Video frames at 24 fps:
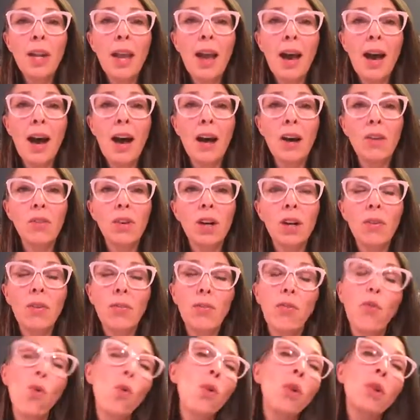have
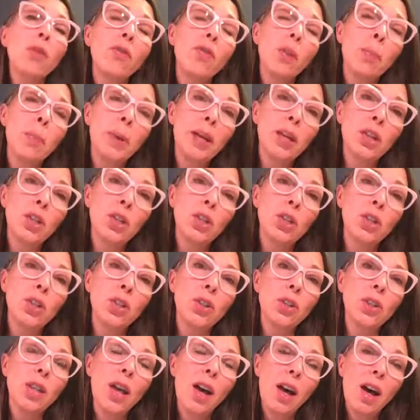4 of the
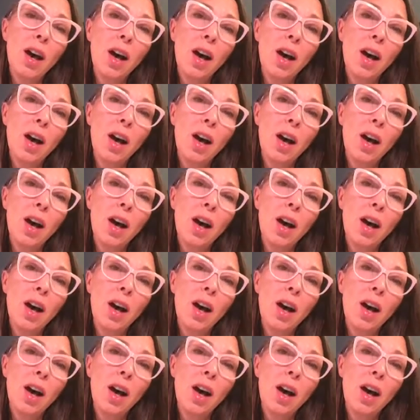pictures